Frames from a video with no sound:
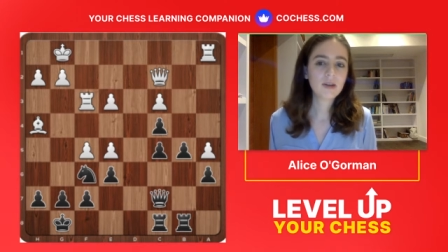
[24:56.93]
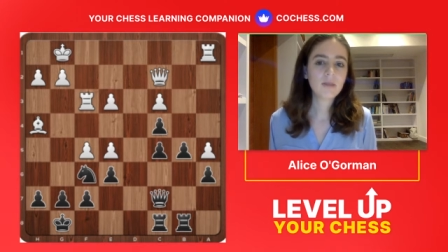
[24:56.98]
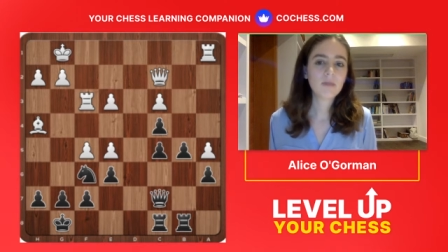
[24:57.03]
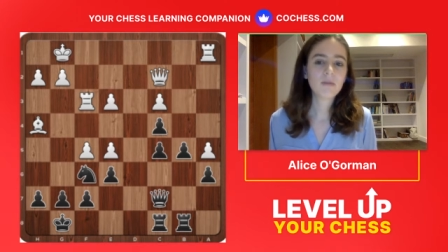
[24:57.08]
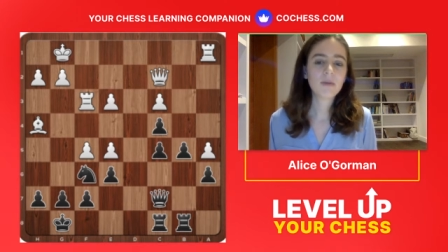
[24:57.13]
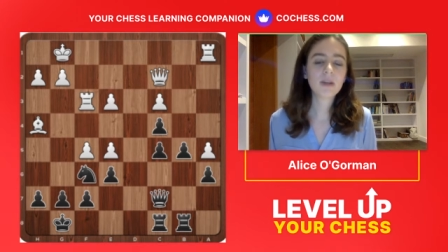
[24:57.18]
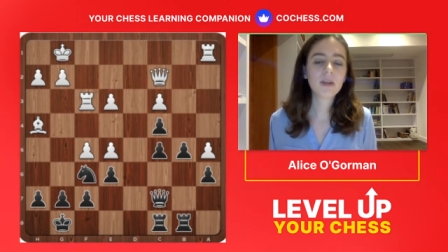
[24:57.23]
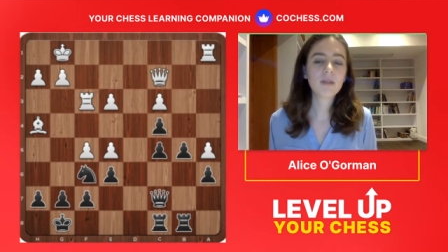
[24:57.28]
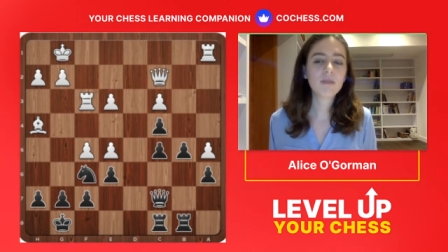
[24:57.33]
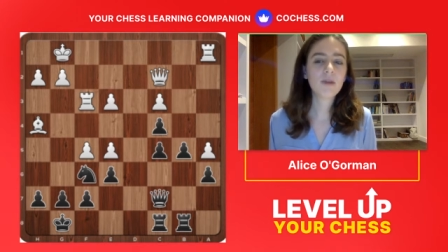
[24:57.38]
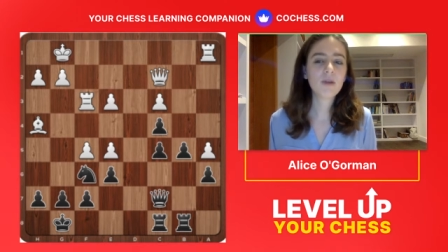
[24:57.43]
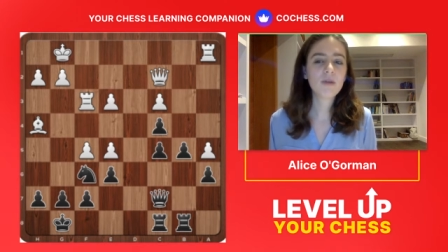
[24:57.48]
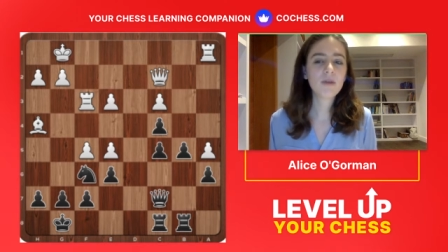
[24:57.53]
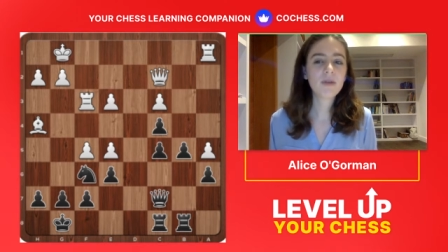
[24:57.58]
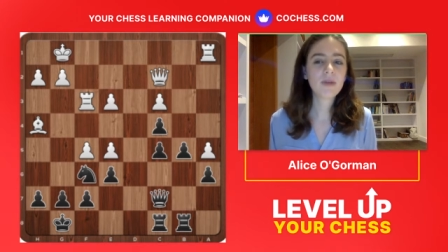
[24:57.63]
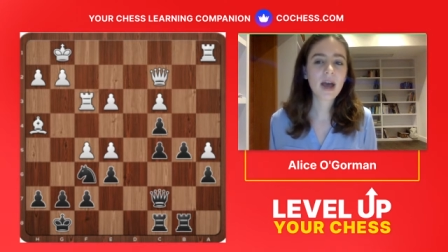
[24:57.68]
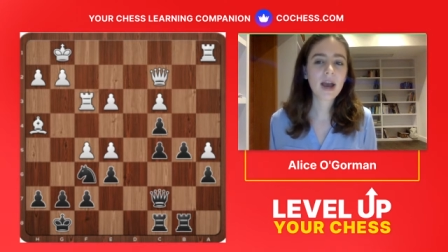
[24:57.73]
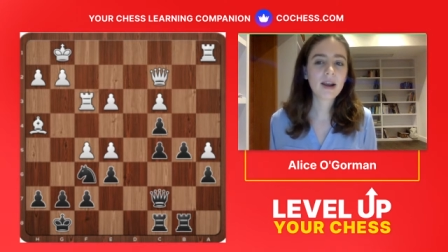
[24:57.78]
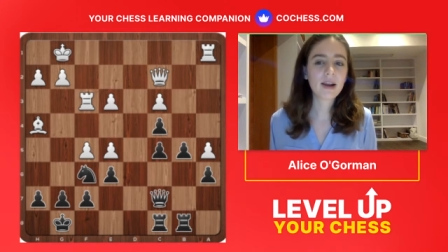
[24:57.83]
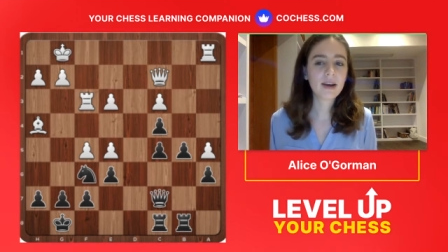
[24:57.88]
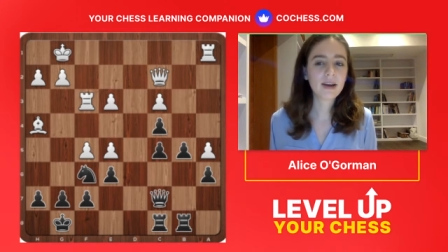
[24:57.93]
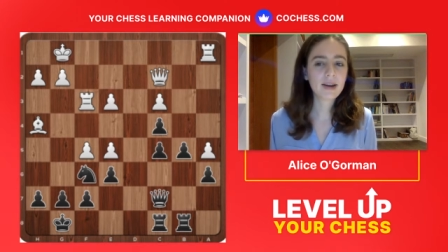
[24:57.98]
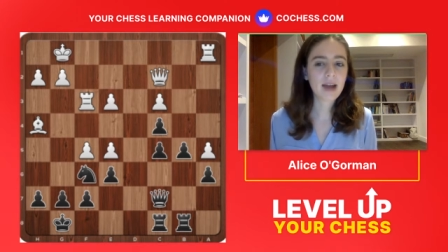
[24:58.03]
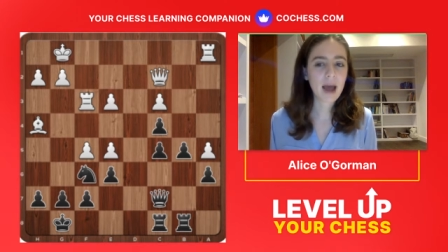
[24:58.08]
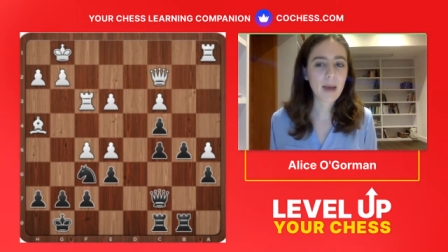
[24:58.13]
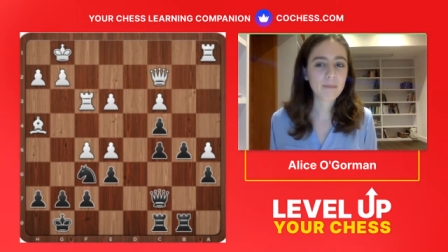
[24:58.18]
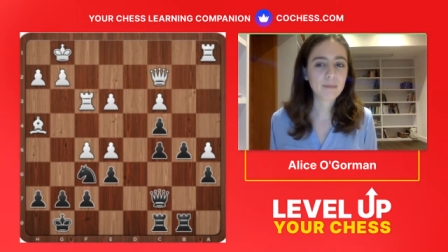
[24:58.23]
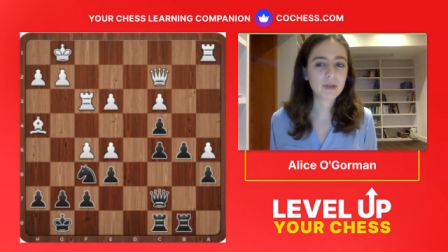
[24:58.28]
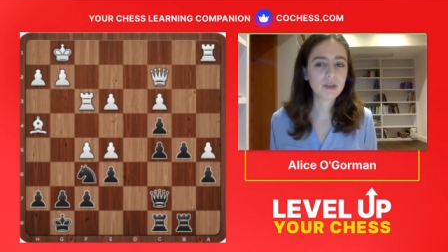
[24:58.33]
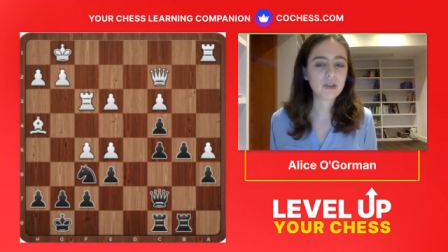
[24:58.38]
But at the moment, that can't
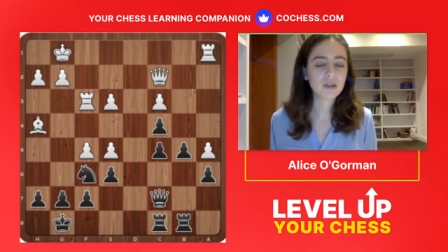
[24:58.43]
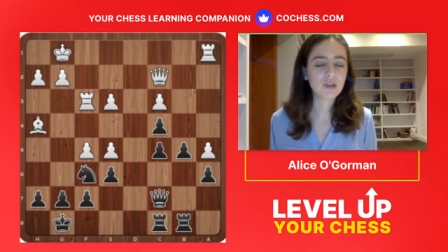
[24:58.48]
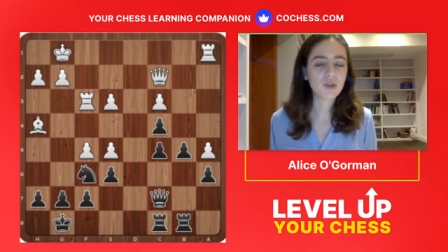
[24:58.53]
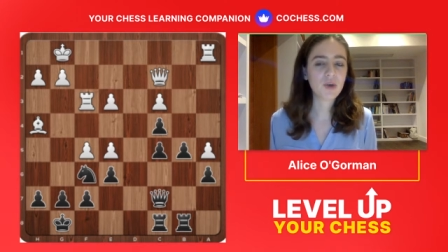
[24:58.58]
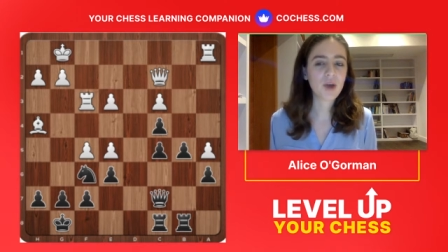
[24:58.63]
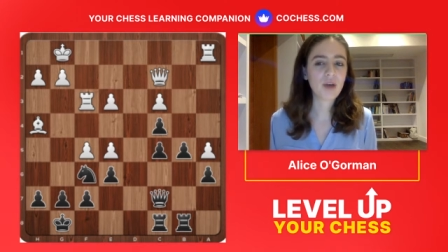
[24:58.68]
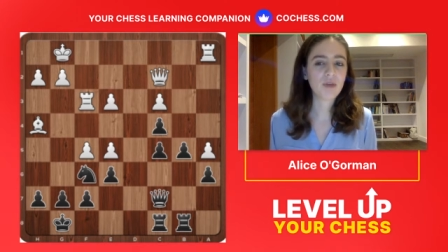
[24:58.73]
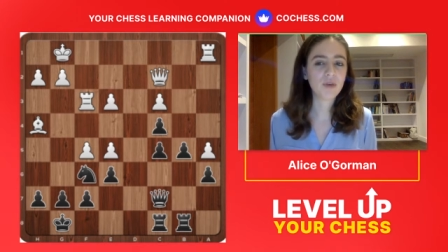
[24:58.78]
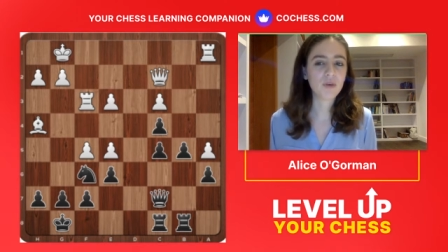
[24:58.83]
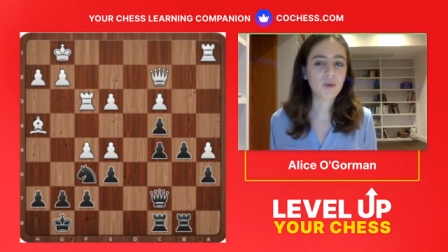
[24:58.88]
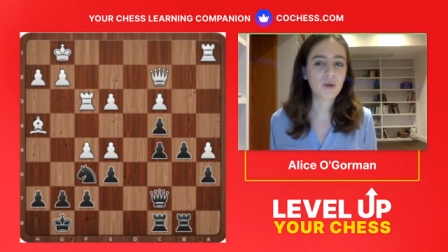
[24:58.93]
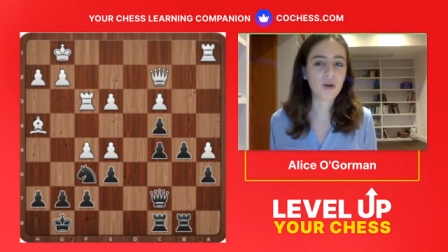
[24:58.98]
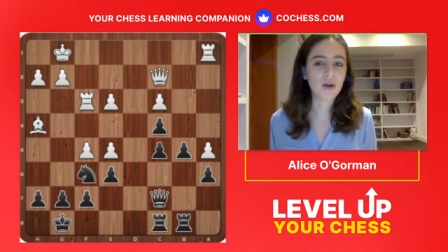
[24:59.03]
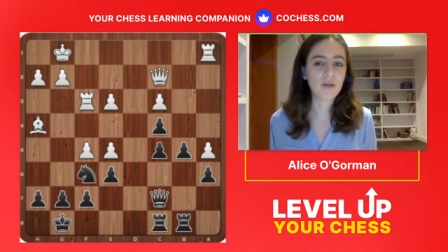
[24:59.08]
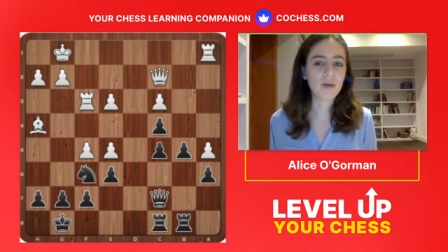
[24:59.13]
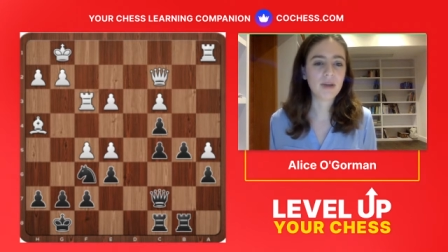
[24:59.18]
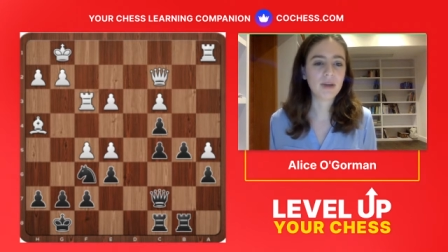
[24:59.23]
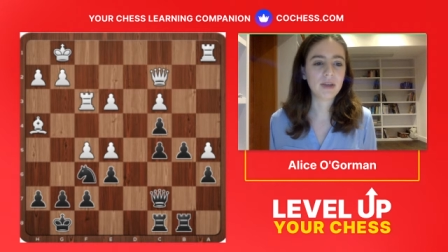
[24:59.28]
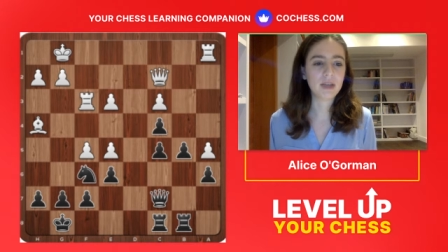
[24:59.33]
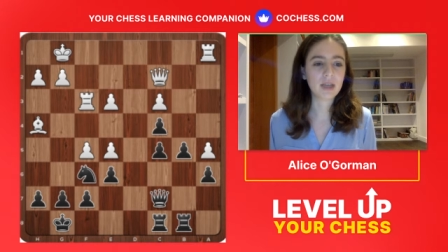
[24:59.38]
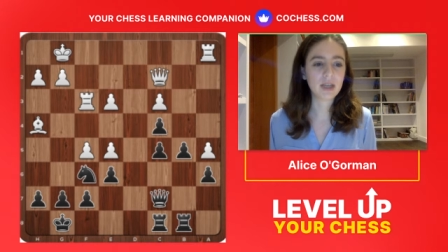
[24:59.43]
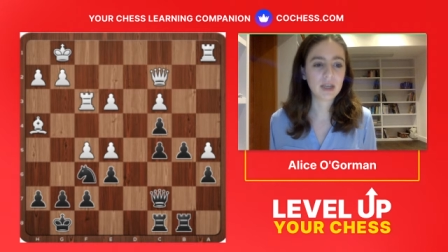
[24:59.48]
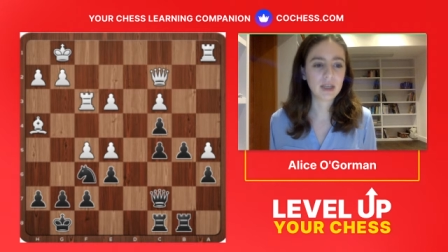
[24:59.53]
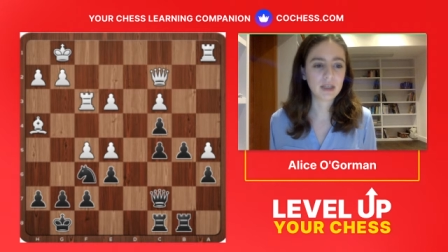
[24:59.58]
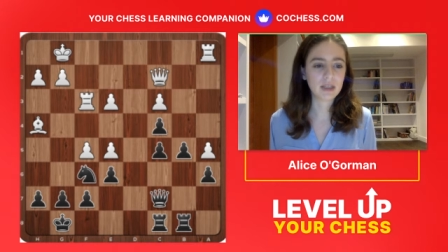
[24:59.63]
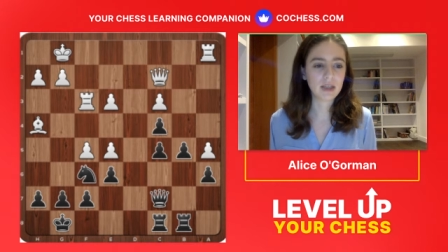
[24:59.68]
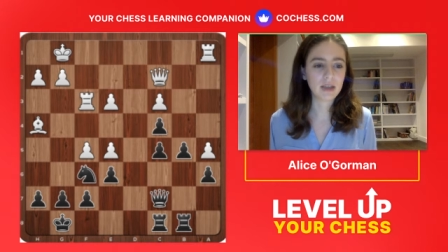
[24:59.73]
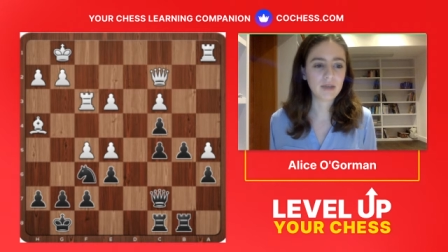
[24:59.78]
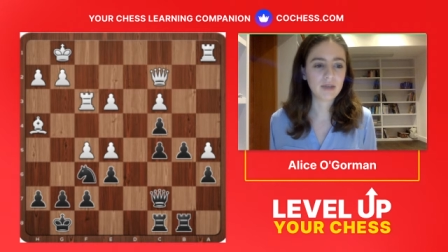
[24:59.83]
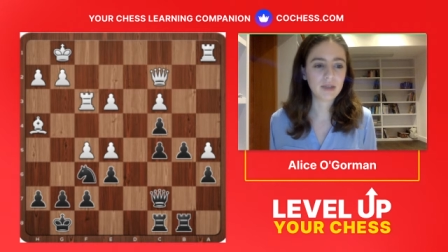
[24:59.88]
happen because you have to worry about the king
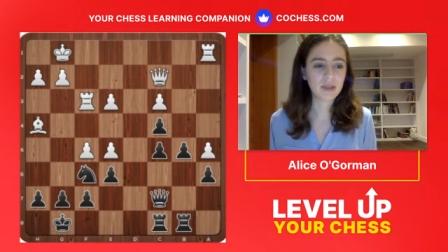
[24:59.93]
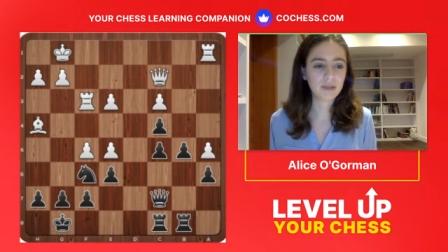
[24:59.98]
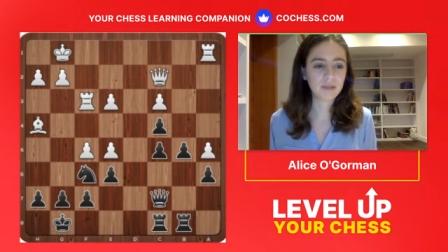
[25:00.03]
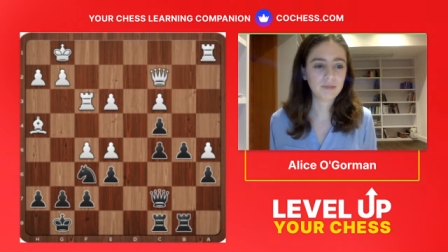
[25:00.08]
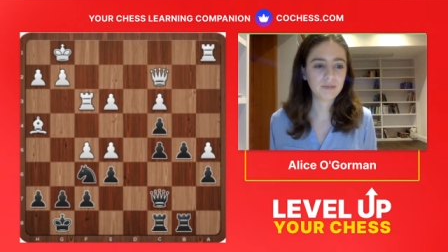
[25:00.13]
safety.